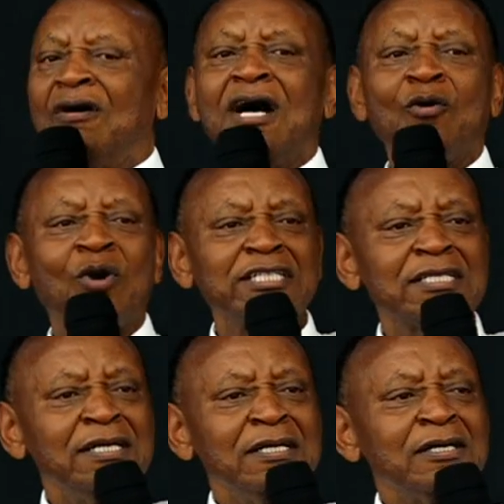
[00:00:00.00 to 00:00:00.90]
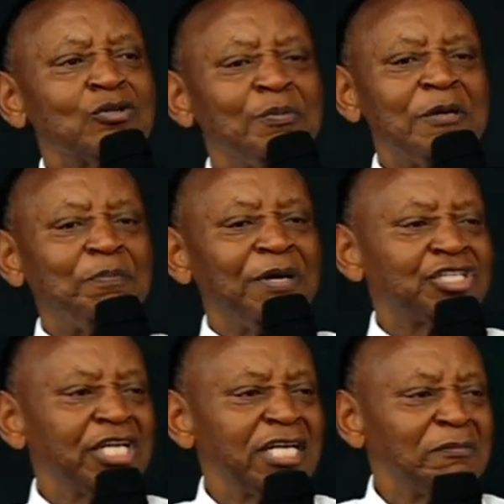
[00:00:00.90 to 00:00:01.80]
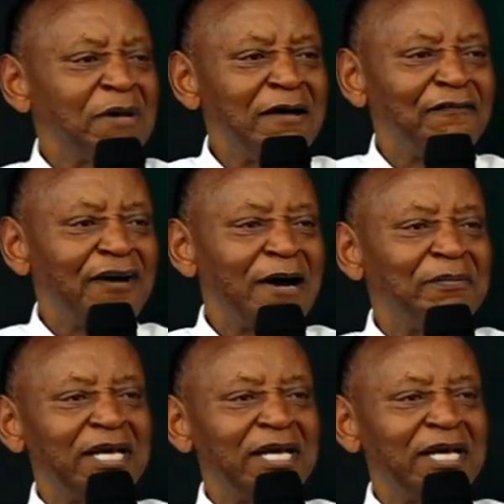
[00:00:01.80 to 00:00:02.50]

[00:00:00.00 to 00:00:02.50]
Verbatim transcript: I want to be patient in my family.